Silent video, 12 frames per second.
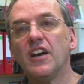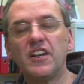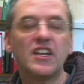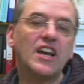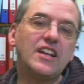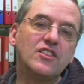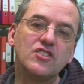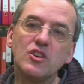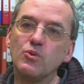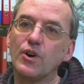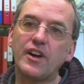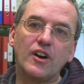And again, there's
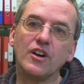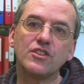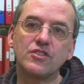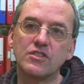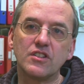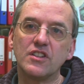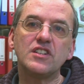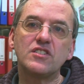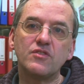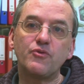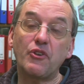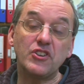no right answer to
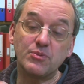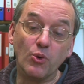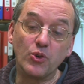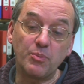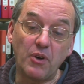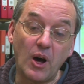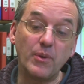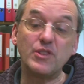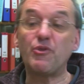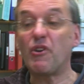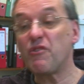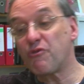this. Very small
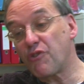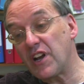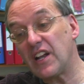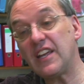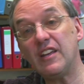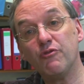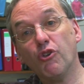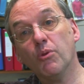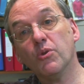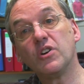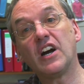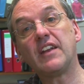departments, very friendly,
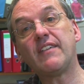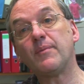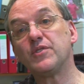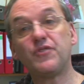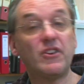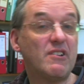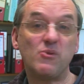informal kind of atmosphere.